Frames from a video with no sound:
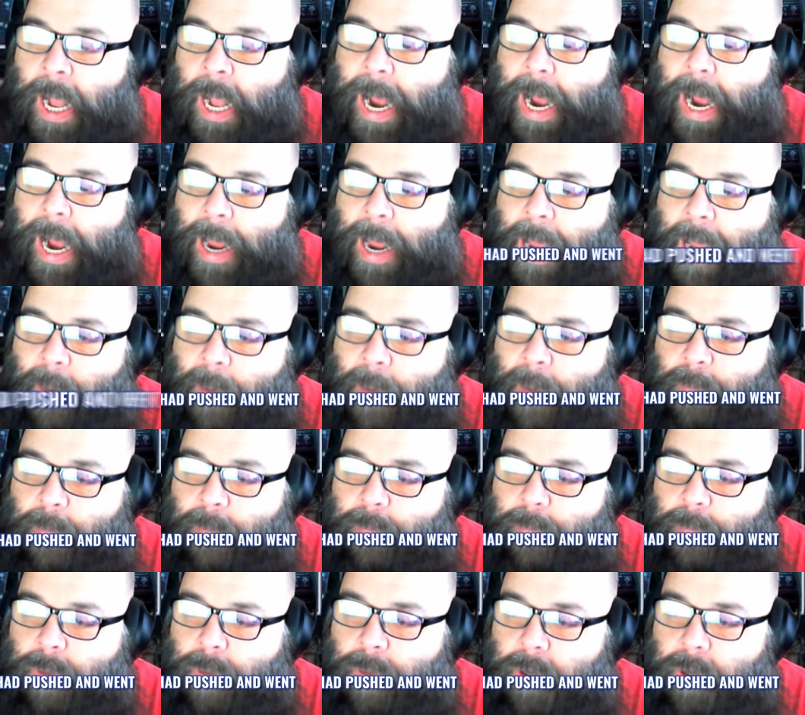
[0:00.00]
I had
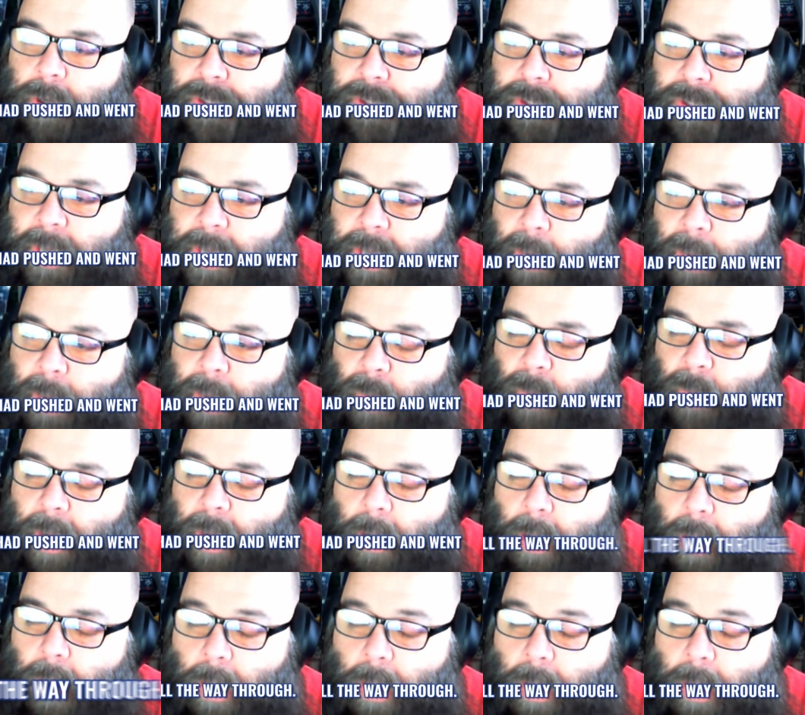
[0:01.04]
pushed and
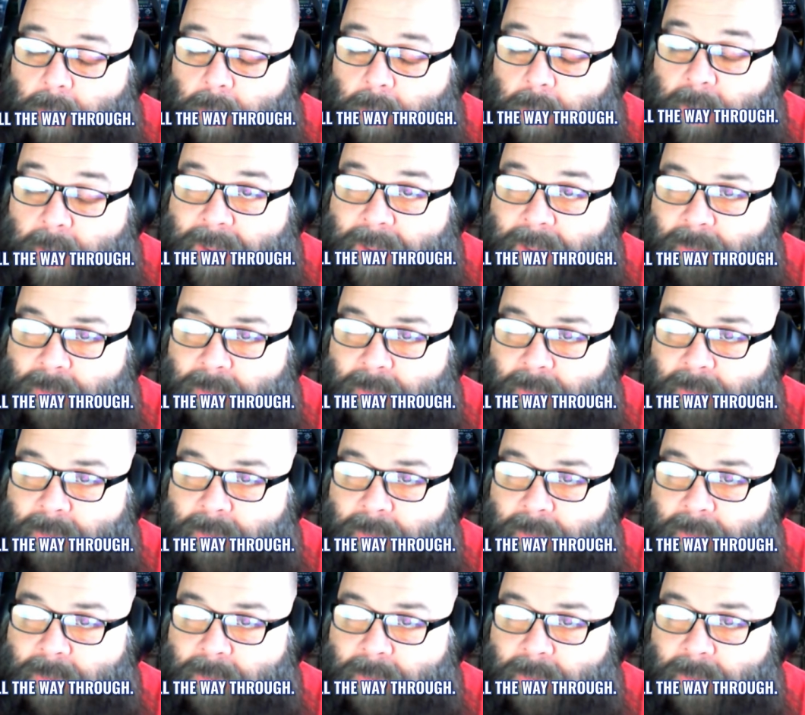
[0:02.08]
went all the way